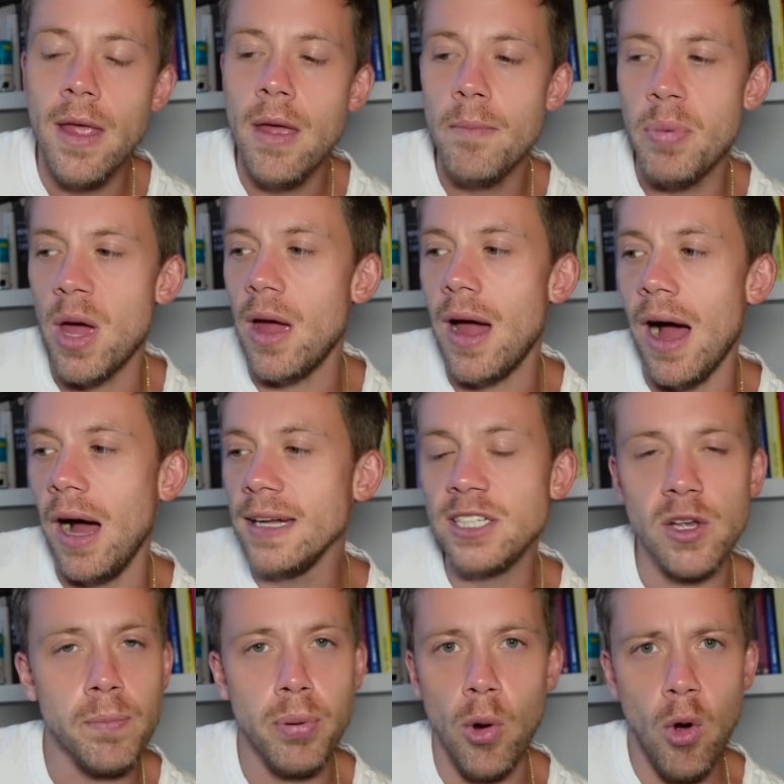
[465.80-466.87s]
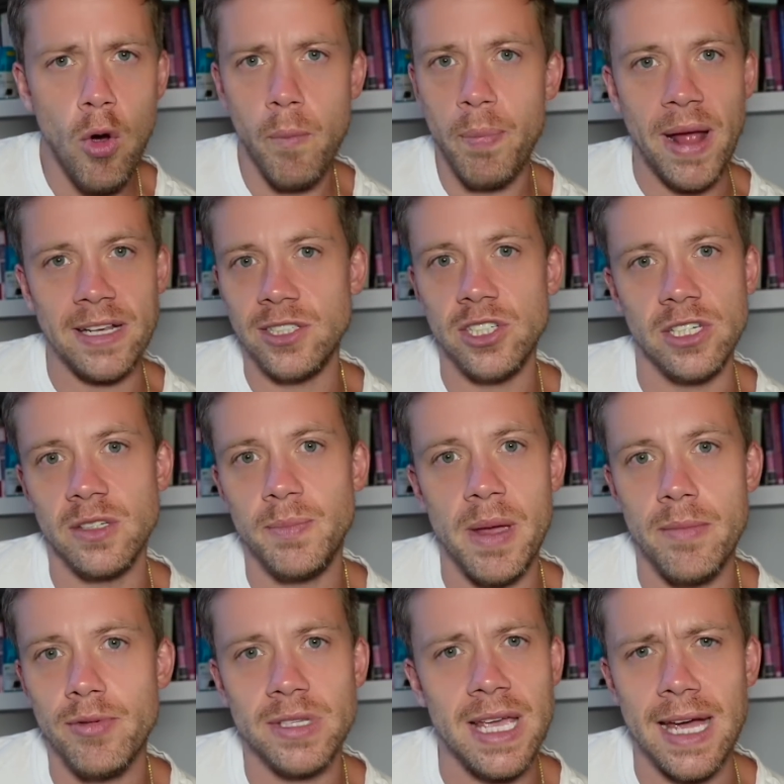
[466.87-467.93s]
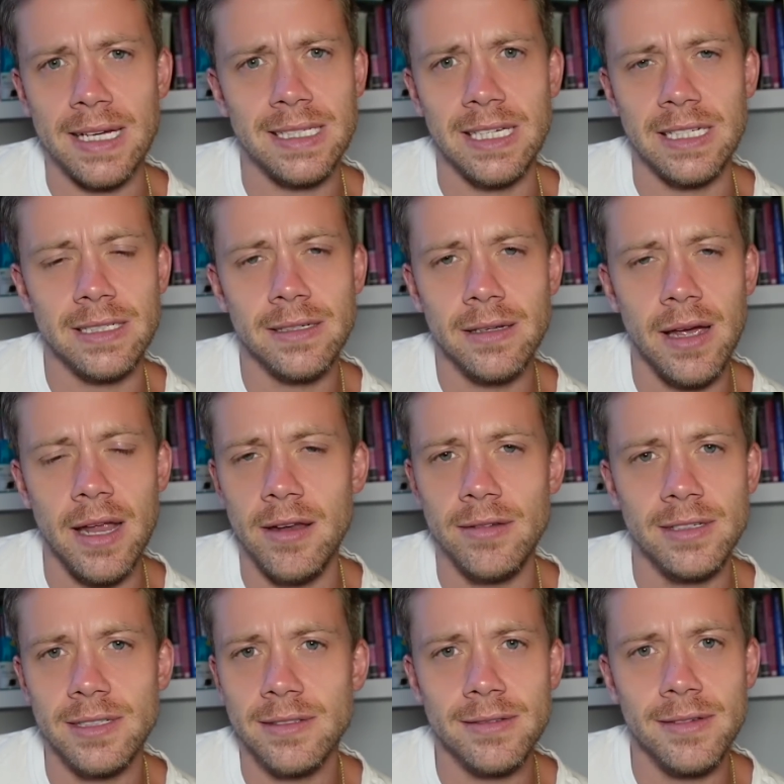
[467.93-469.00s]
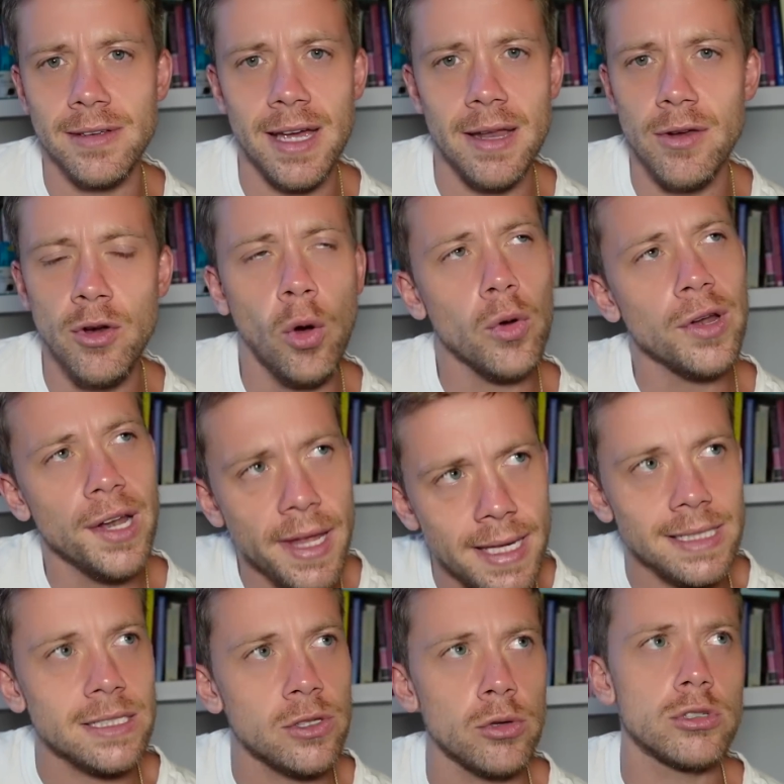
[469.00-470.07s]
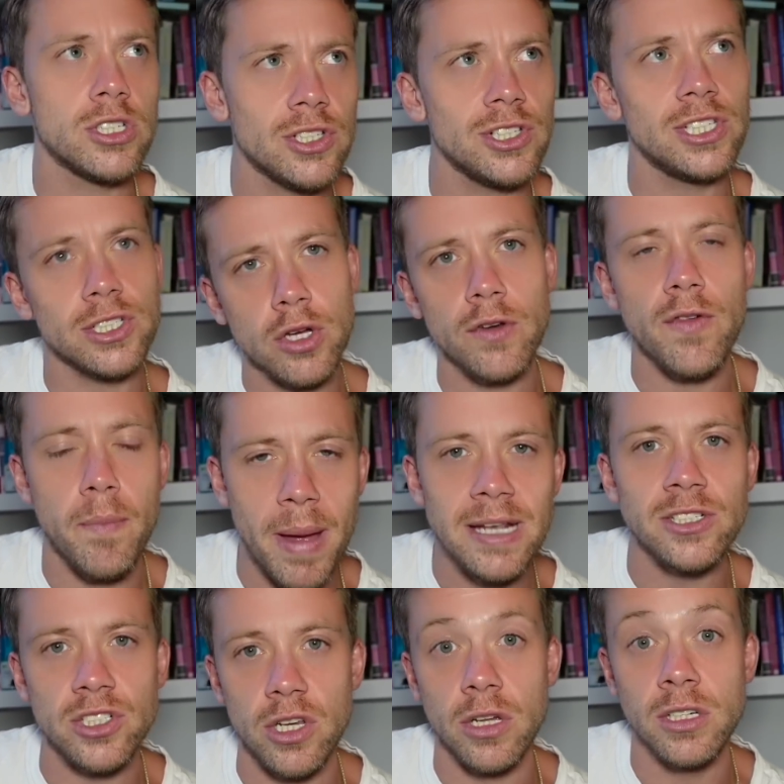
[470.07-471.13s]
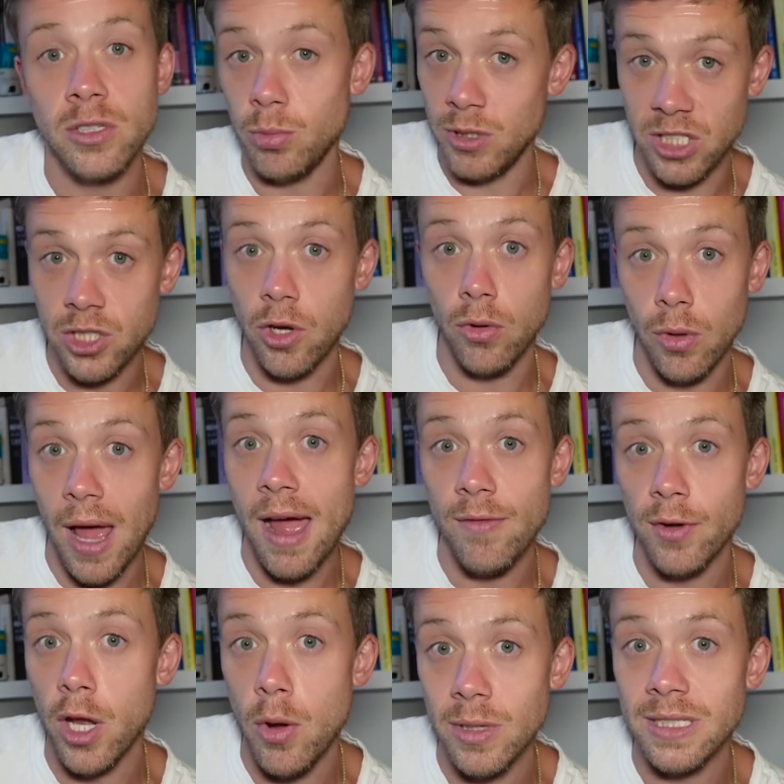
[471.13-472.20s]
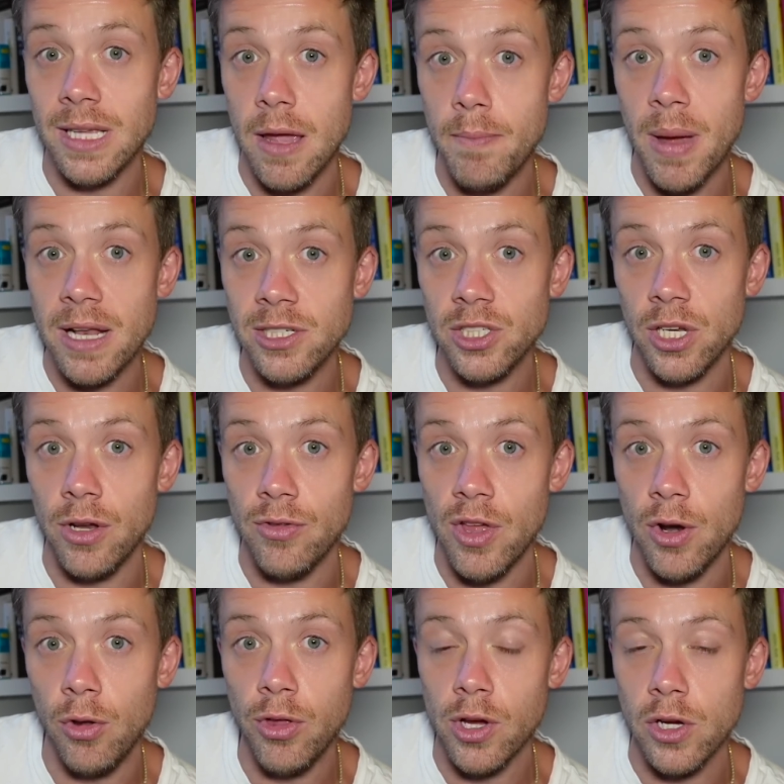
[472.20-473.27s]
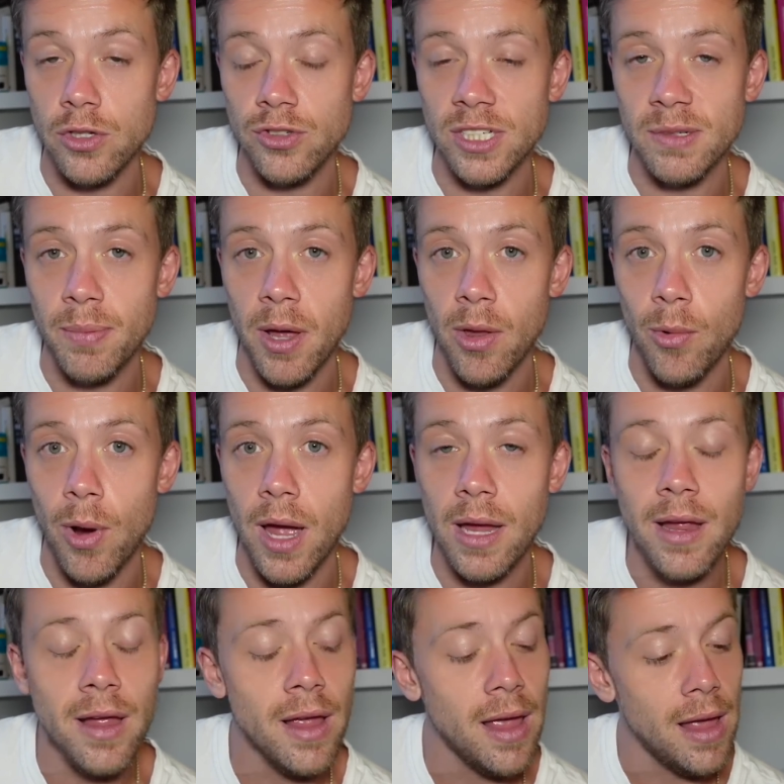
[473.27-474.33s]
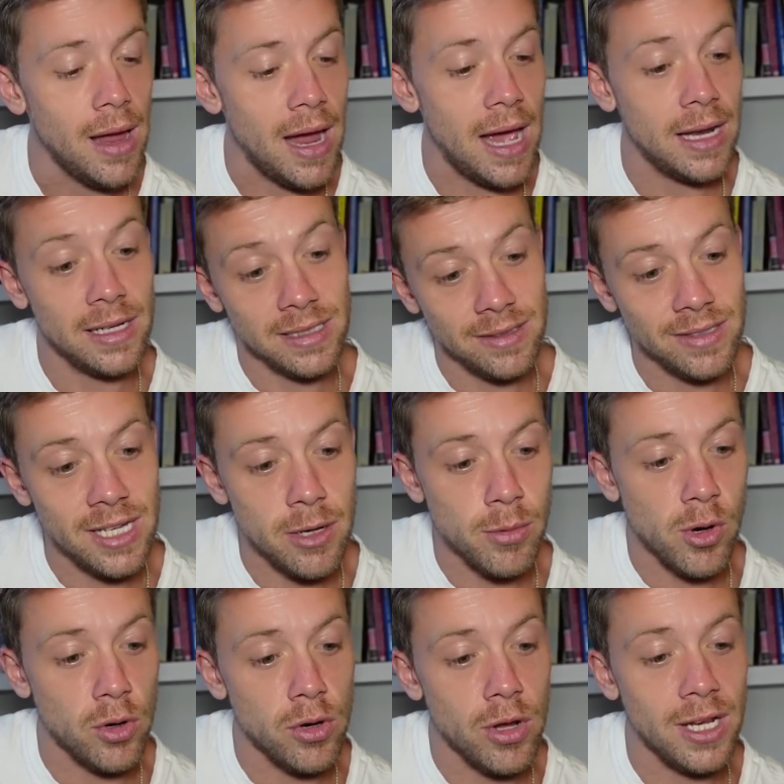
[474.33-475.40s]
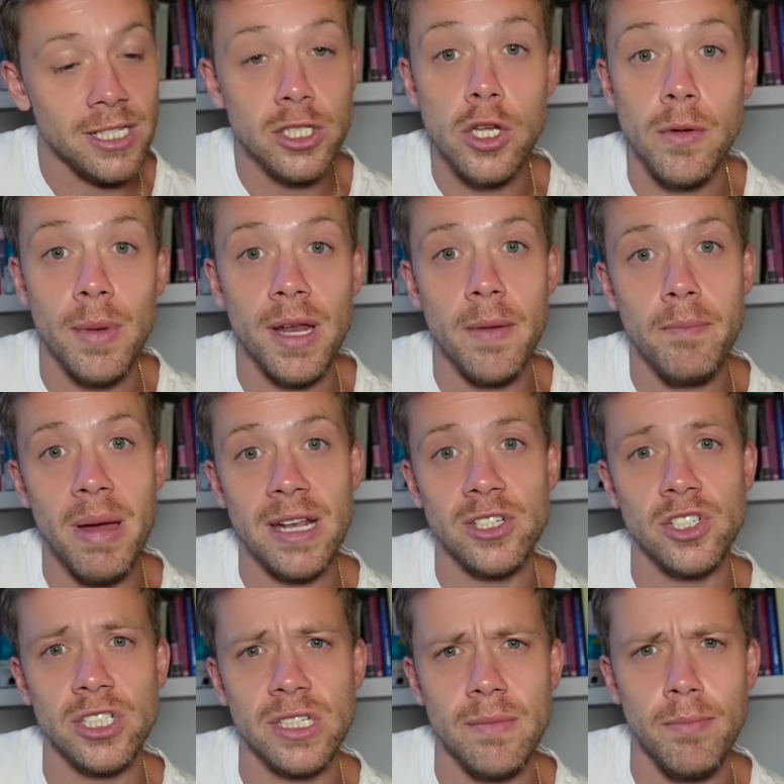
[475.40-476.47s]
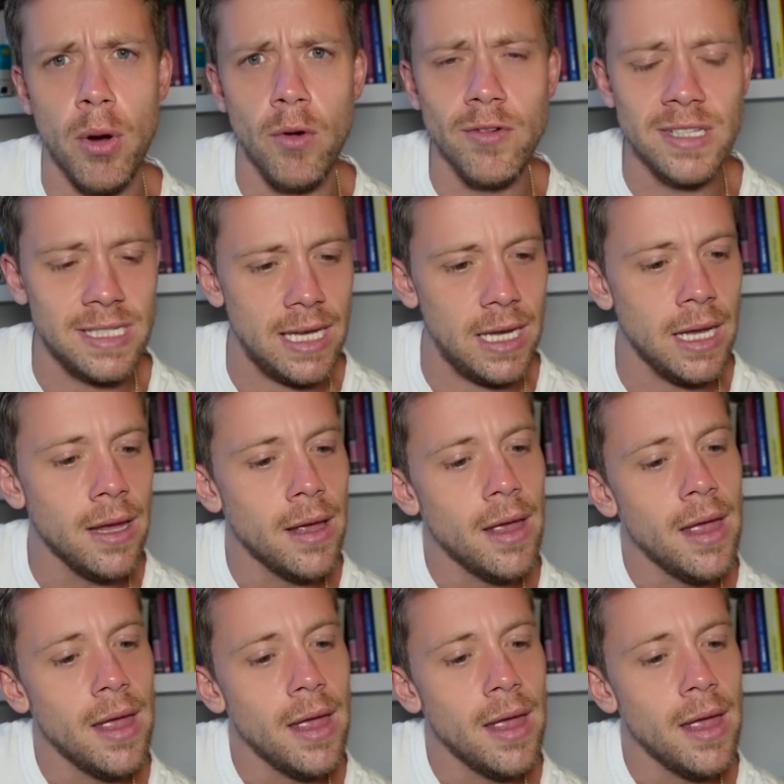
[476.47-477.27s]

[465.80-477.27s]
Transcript: But I support pensions being protected and not least, not just because it's good for pensioners, we still have a lower state pension than other countries, by the way. And as I've said, we've got nearly 2 million pensioners in poverty.